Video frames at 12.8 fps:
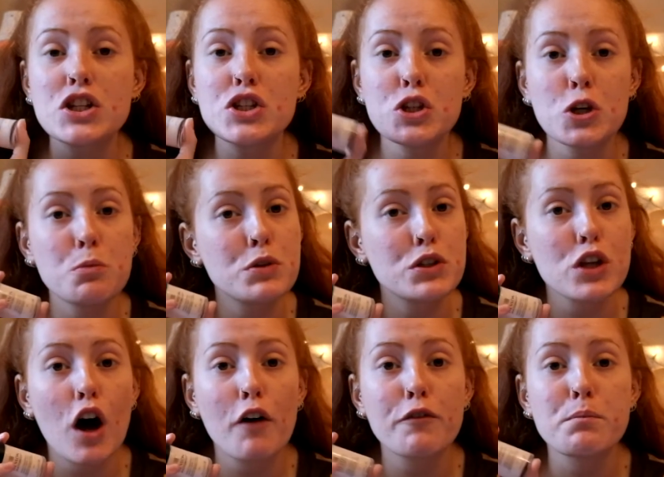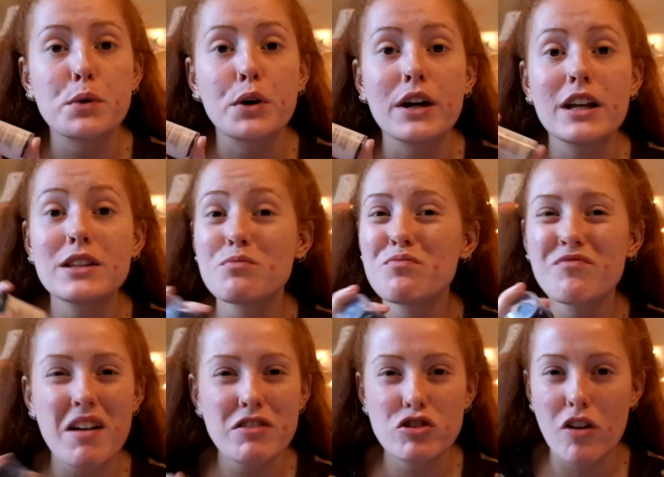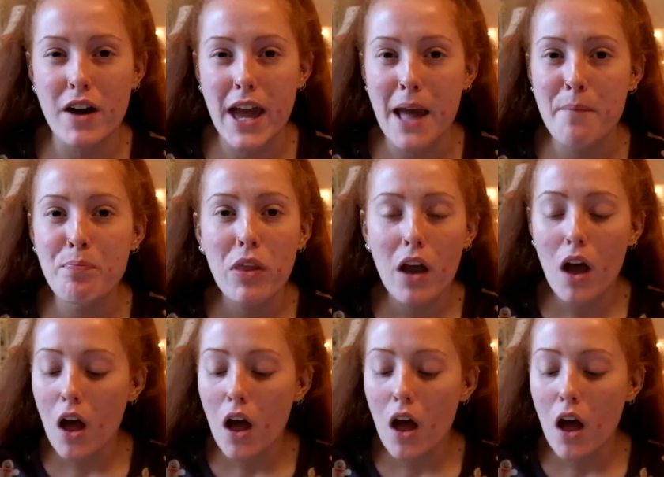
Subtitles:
It's super soft, but it's very drying.